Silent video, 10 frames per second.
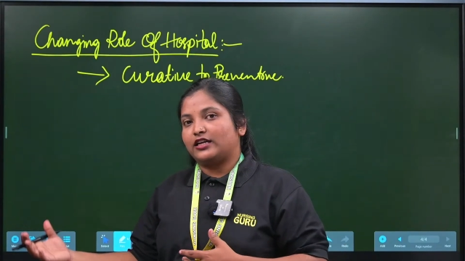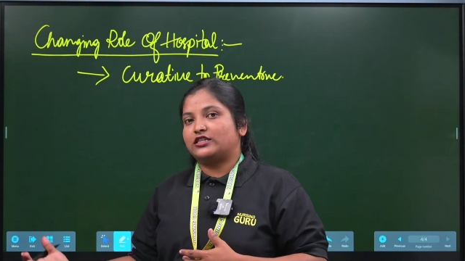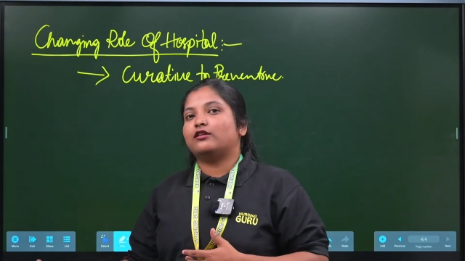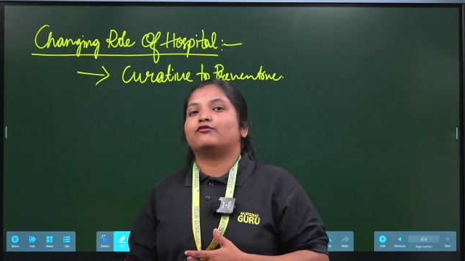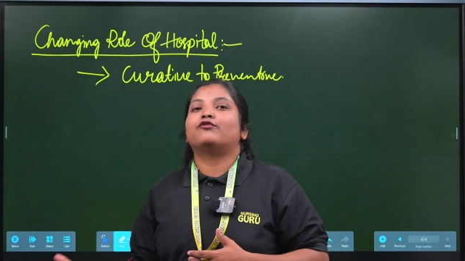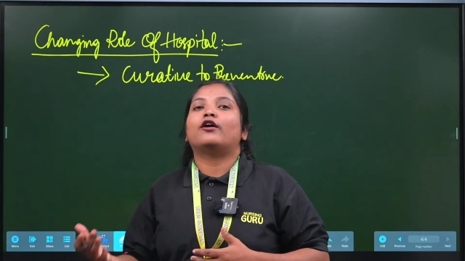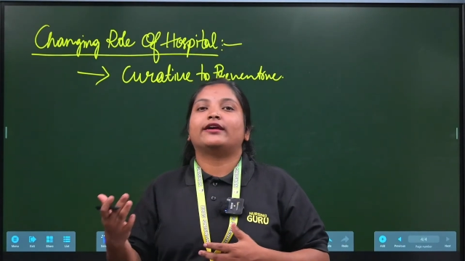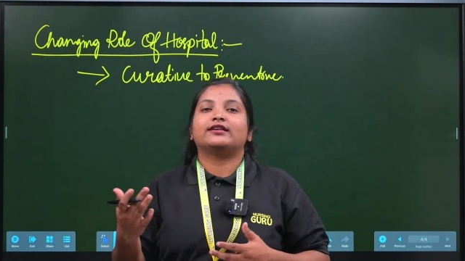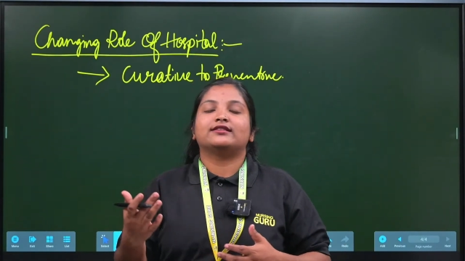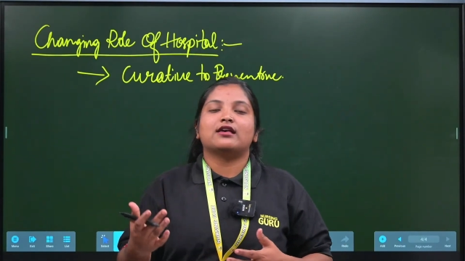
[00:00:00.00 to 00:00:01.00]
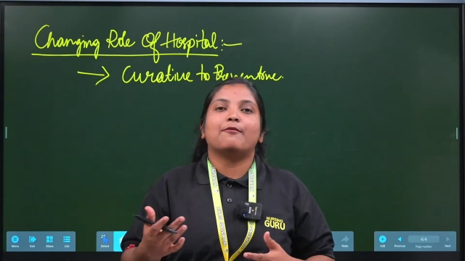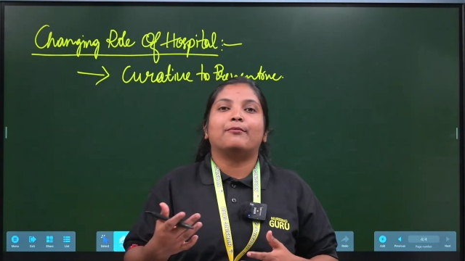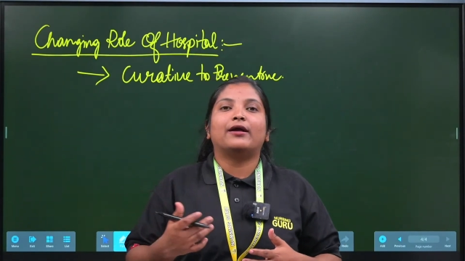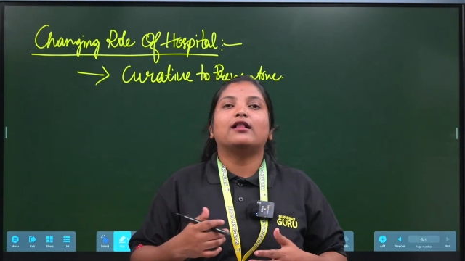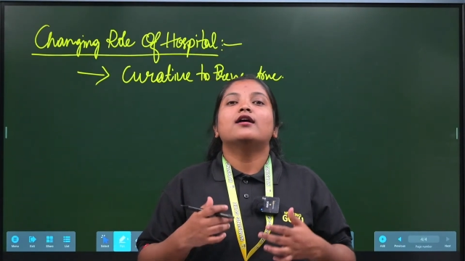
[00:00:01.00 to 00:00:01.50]
For example,
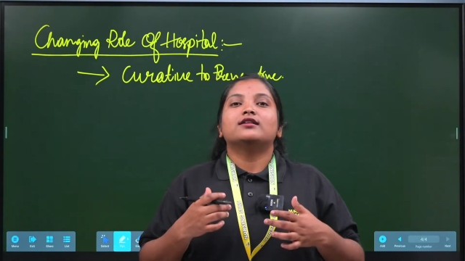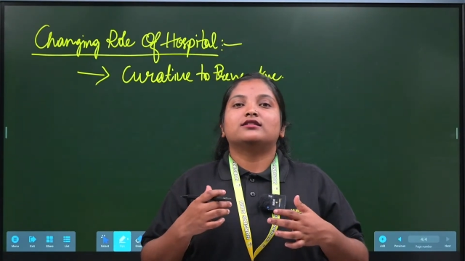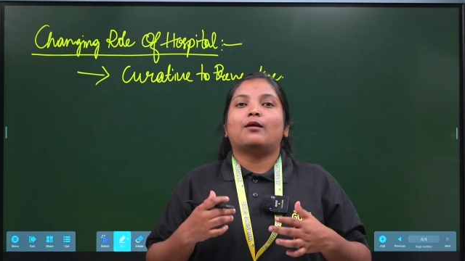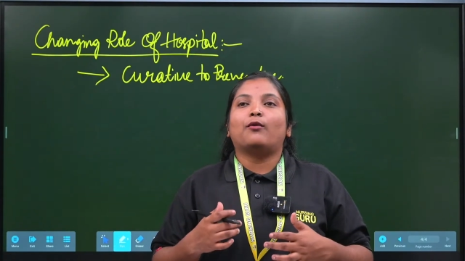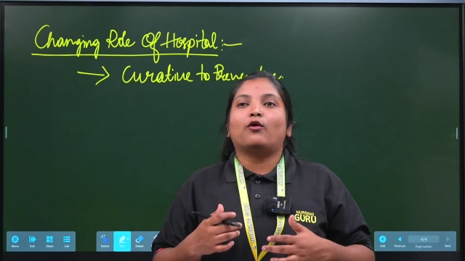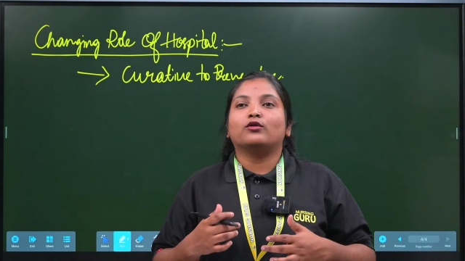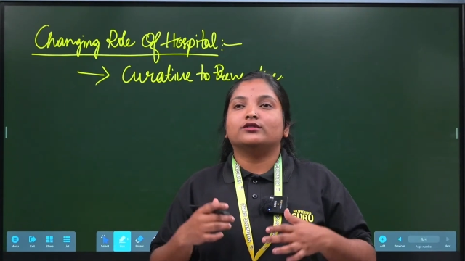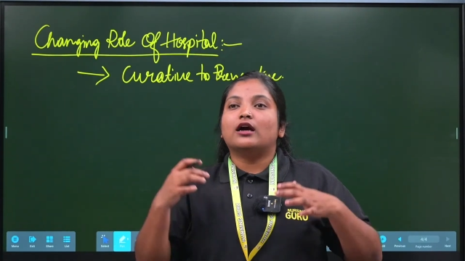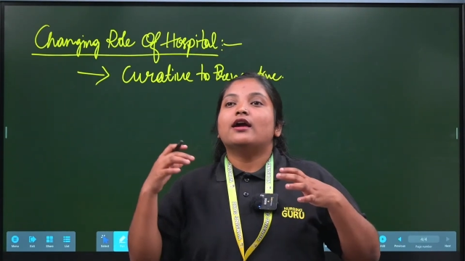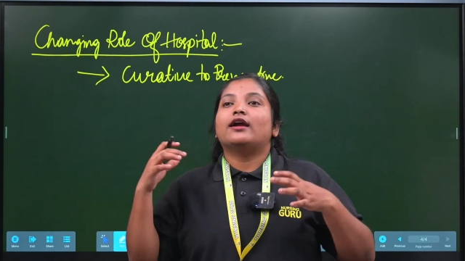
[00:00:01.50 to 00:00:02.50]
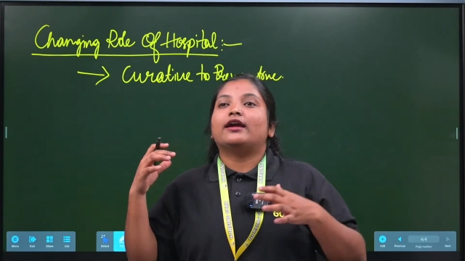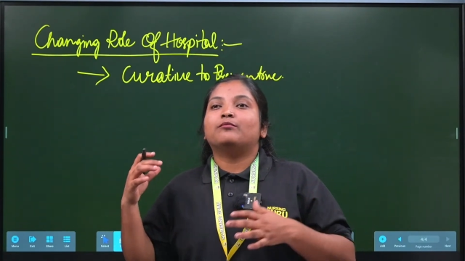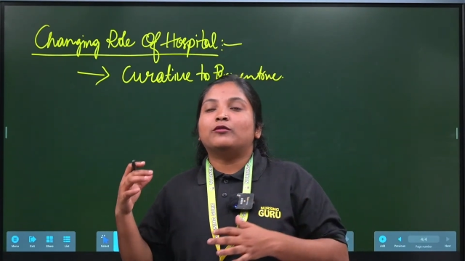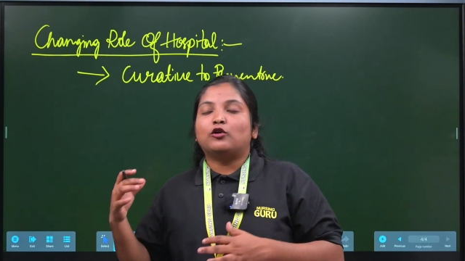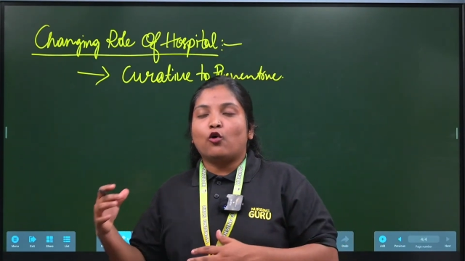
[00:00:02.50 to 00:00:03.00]
suppose in
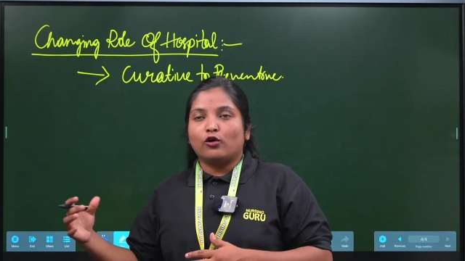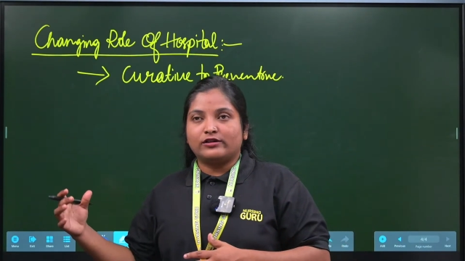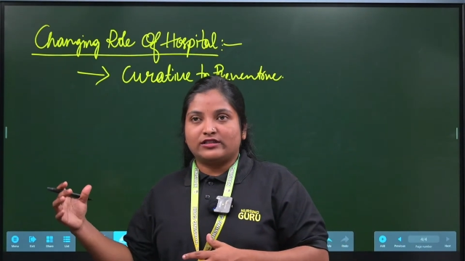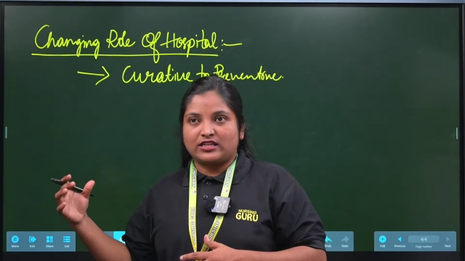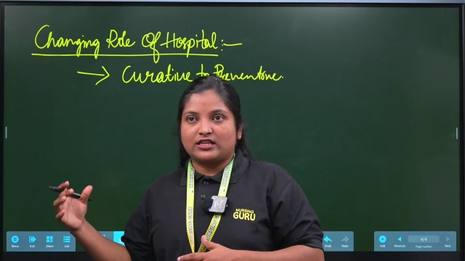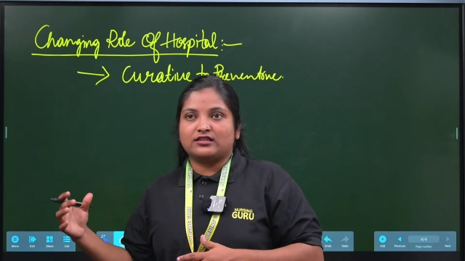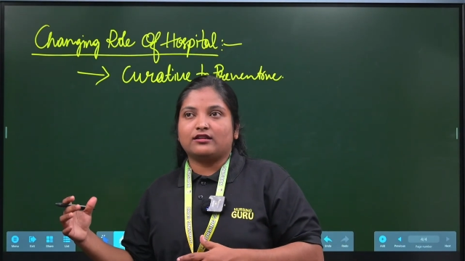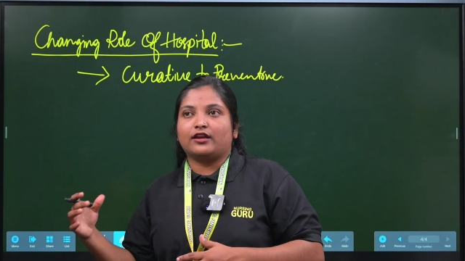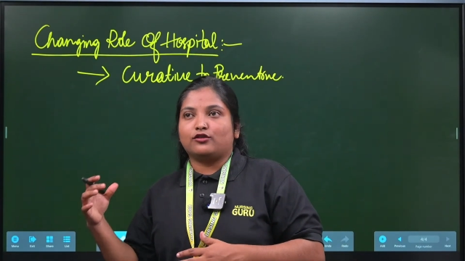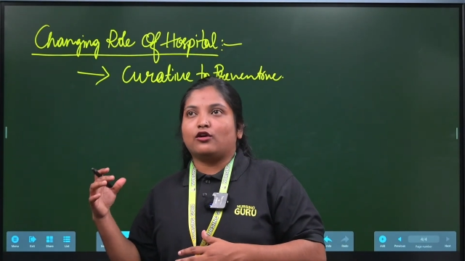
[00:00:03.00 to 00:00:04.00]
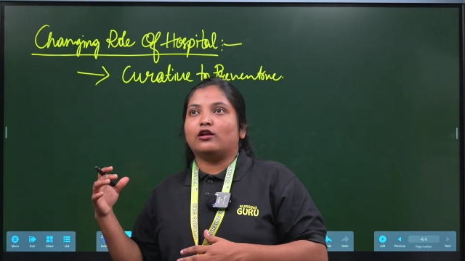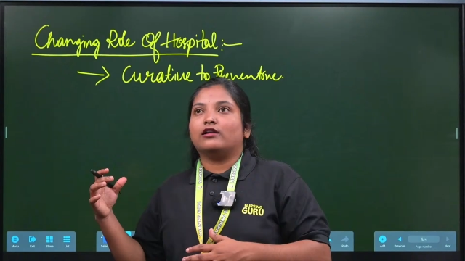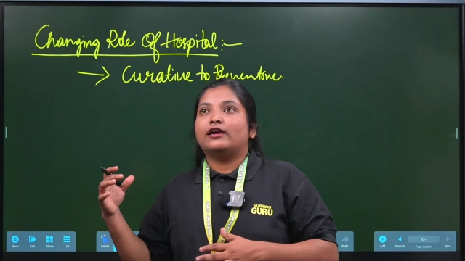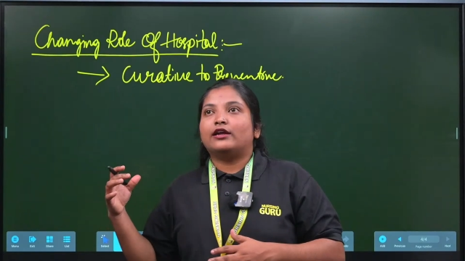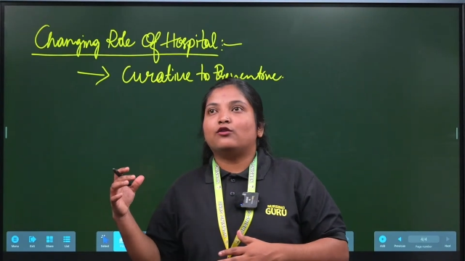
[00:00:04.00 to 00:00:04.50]
cold season and all, in
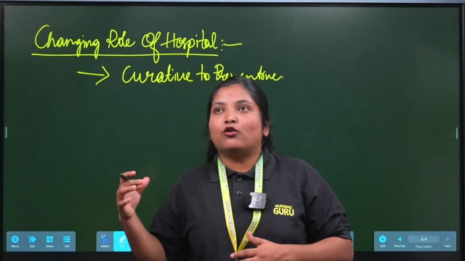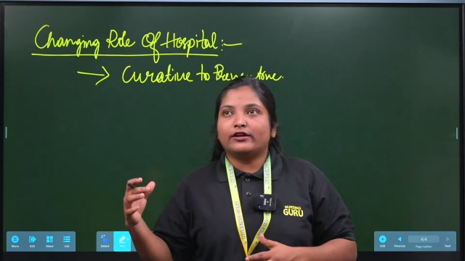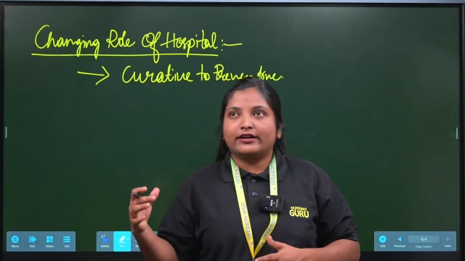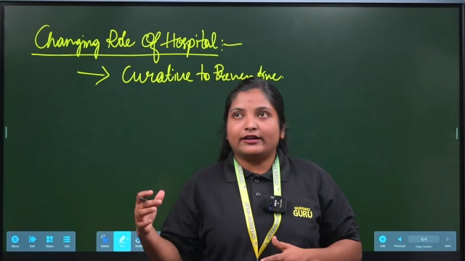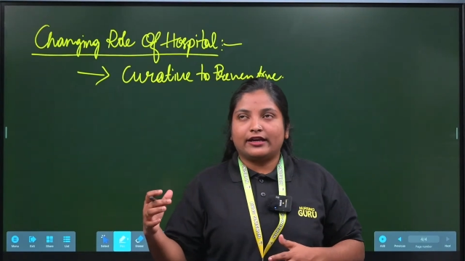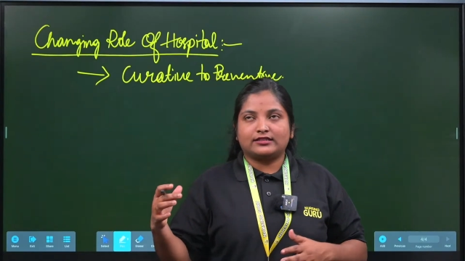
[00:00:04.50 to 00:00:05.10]
olden days